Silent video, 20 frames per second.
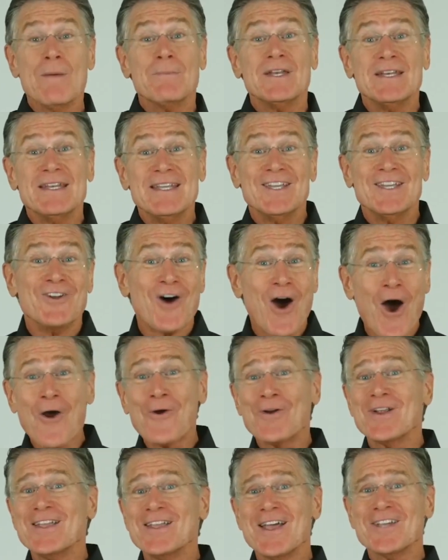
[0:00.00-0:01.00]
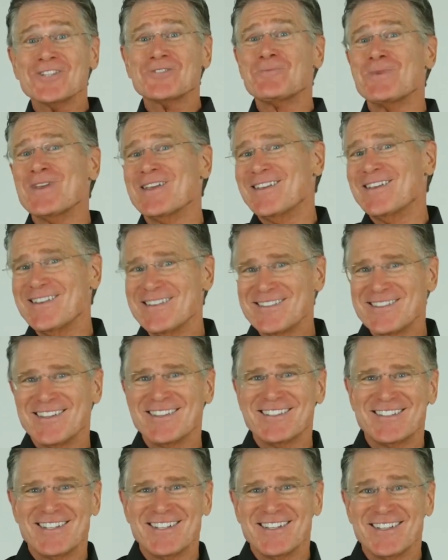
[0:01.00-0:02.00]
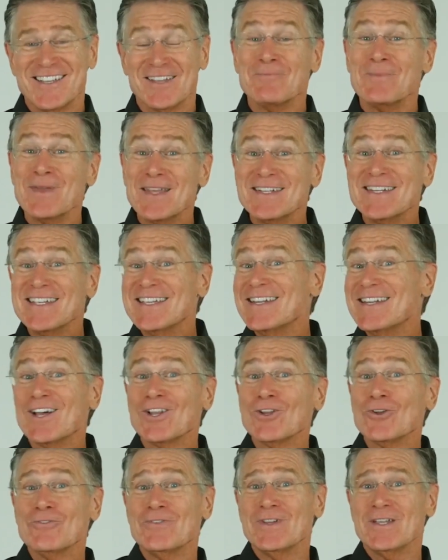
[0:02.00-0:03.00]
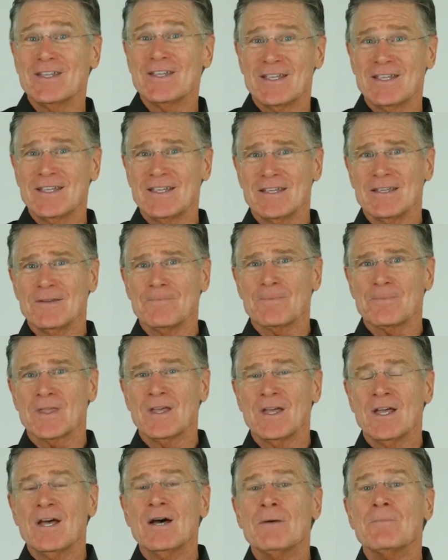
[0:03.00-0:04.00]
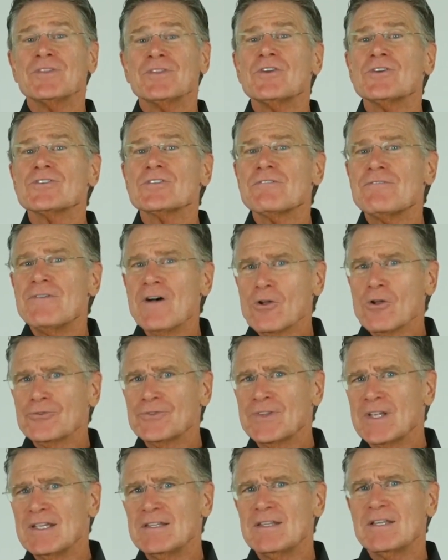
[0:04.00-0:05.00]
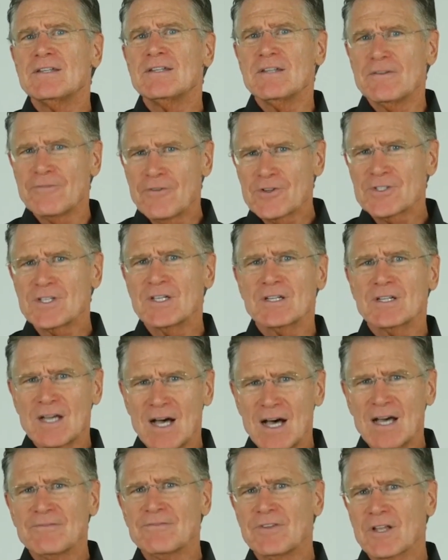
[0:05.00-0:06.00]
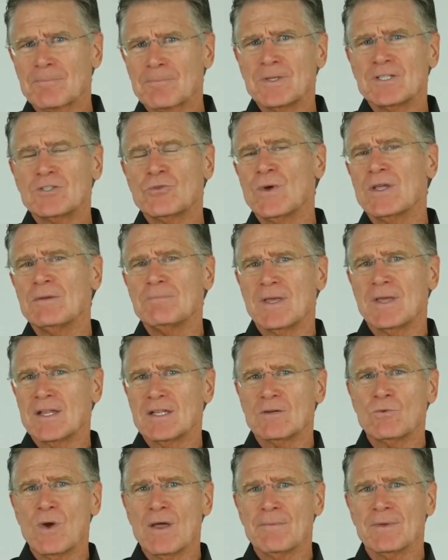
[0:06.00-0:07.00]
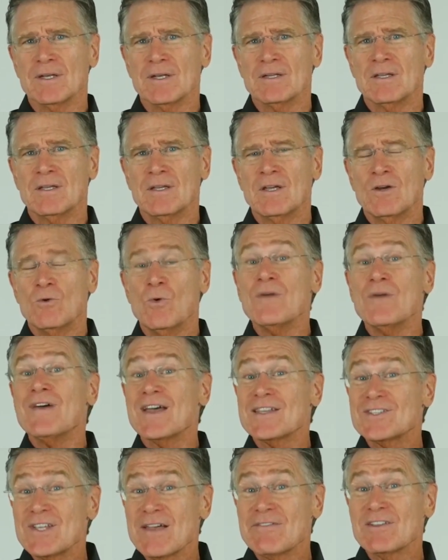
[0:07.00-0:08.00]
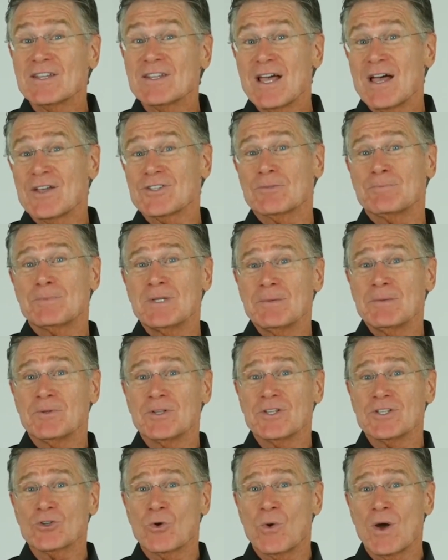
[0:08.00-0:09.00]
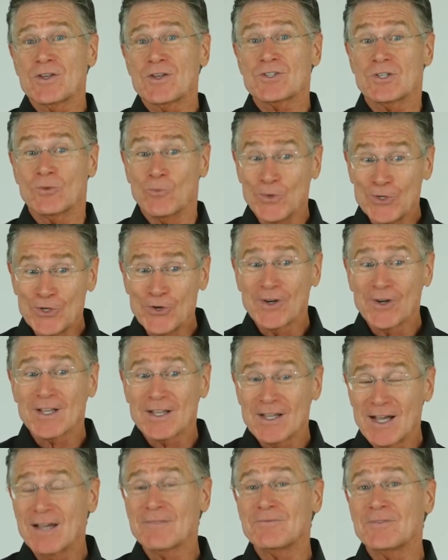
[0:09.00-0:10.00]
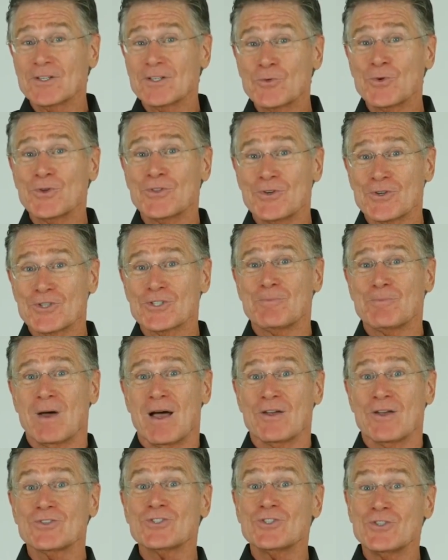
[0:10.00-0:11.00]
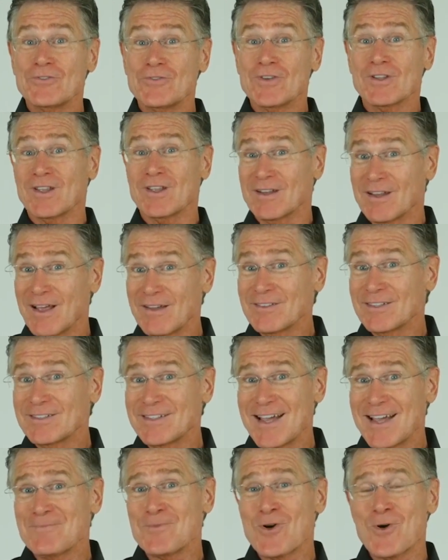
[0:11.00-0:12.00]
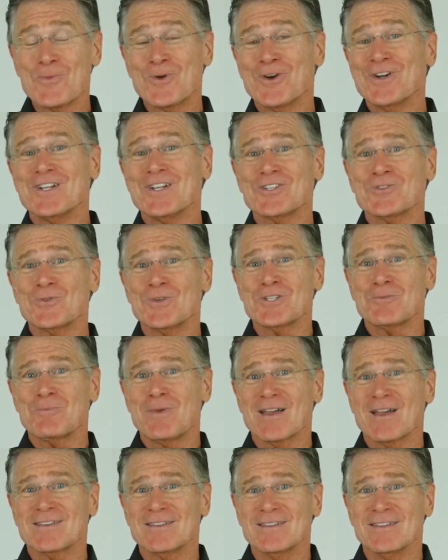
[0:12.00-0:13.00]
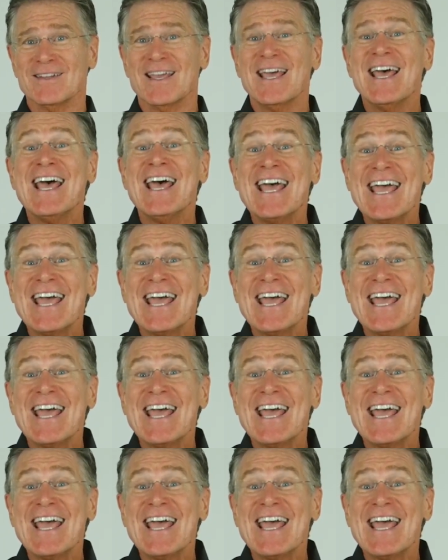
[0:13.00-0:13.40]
Women need R-E-S-P-E-C-T and men need L-O-V-E. But there's a felt need that differs in conflict between men and women. We've asked 7,000 people this question. When you're in a conflict with your spouse, do you feel in love at that moment or disrespected?